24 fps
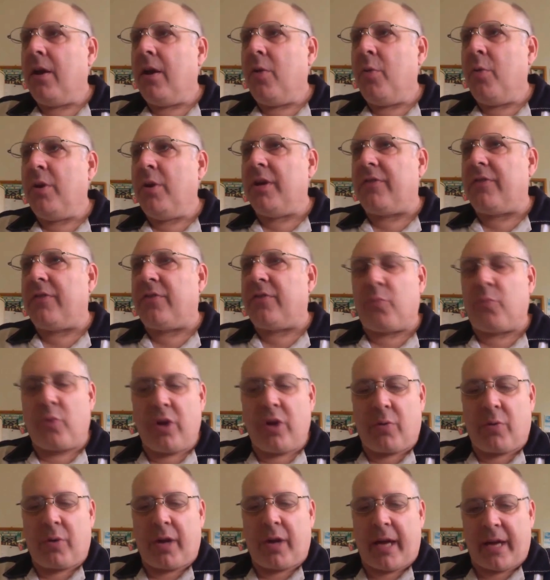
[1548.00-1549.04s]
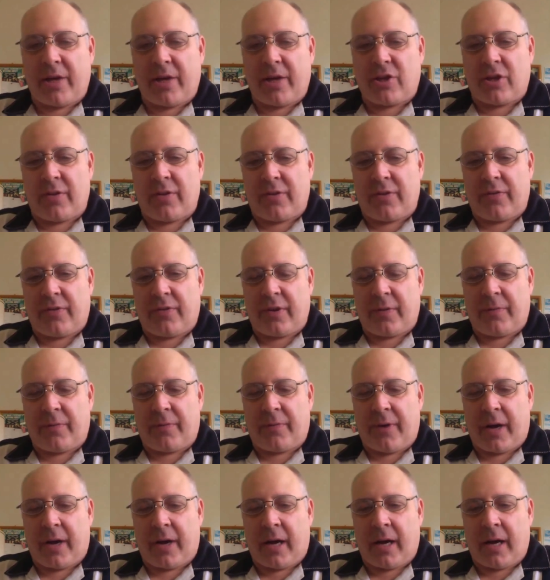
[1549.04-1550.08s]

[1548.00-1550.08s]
did some recreations of